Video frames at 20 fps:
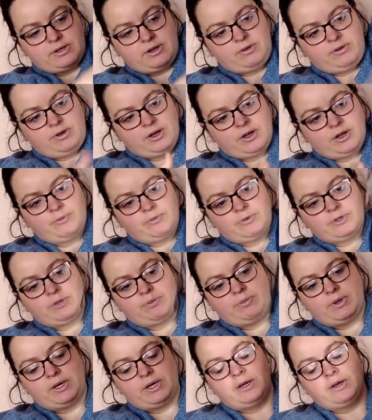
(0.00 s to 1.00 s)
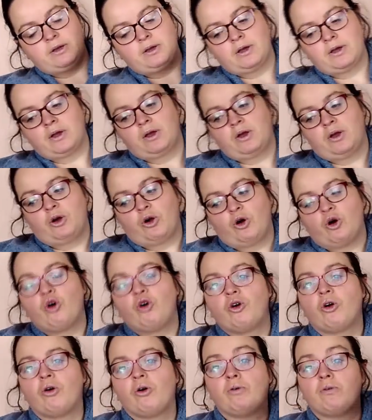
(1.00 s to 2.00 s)
I don't like them to be
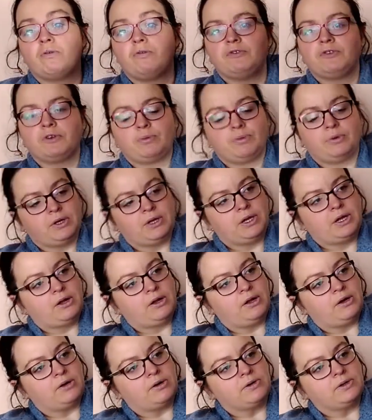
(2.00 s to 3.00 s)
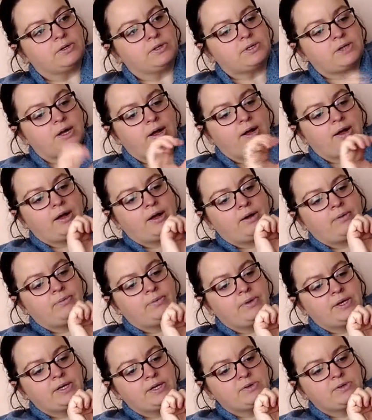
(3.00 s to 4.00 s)
uncomfortable in clothes.
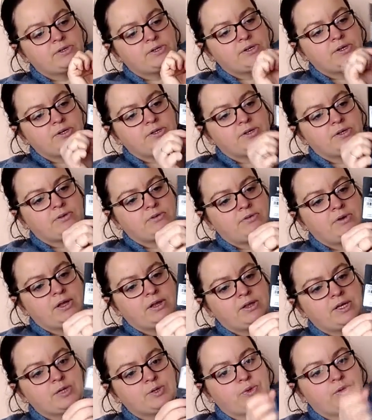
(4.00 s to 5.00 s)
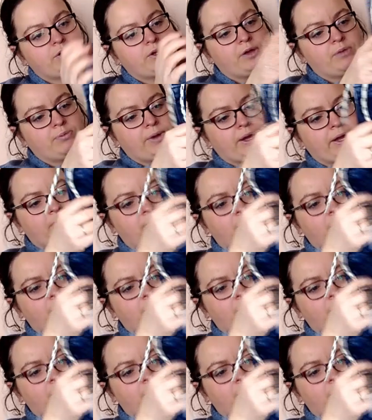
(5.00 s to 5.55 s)
Um, these are two to three and these were £9. I